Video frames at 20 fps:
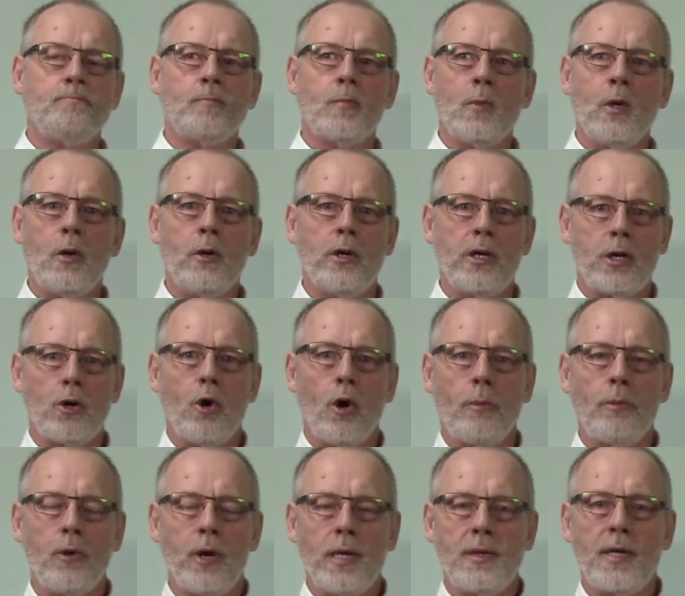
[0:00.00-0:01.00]
you know
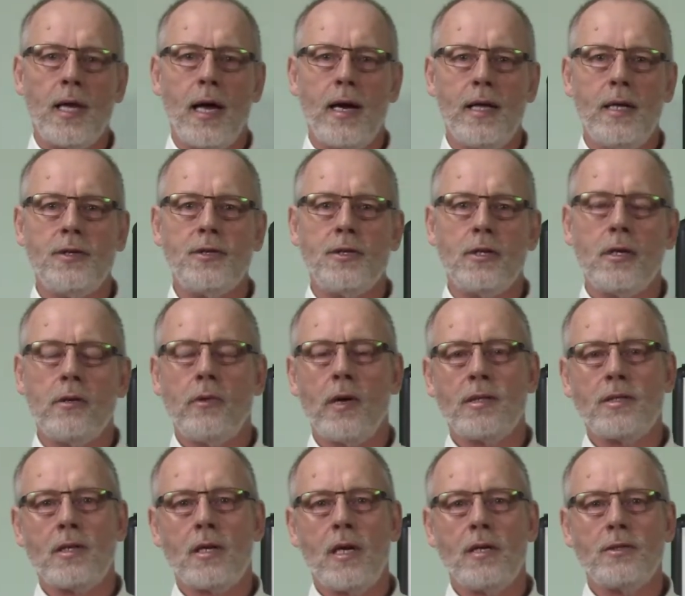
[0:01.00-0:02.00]
incorporate that into your
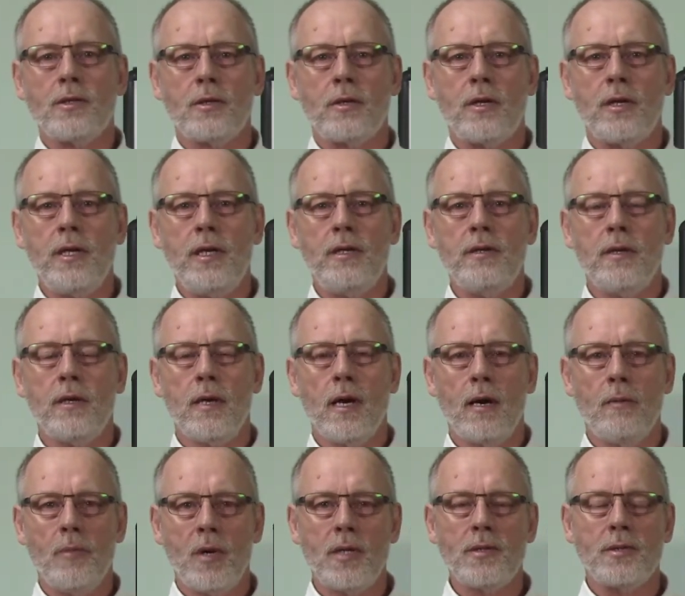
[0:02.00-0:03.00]
residential cleaning uh,
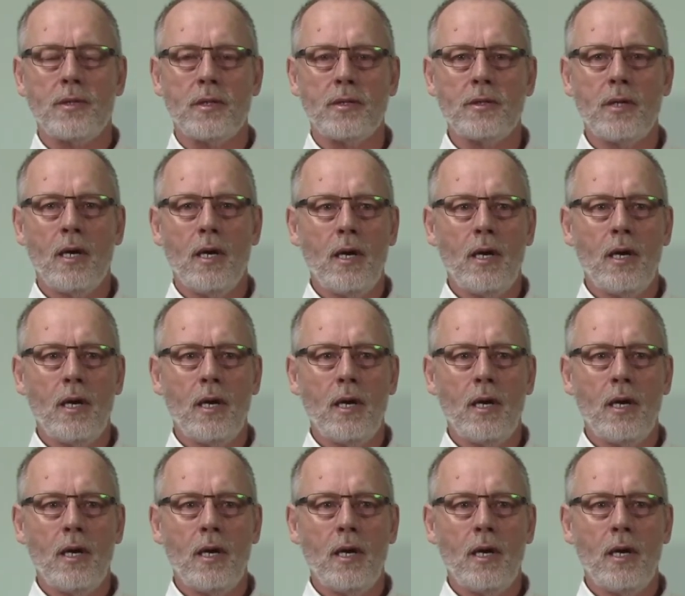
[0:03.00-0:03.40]
business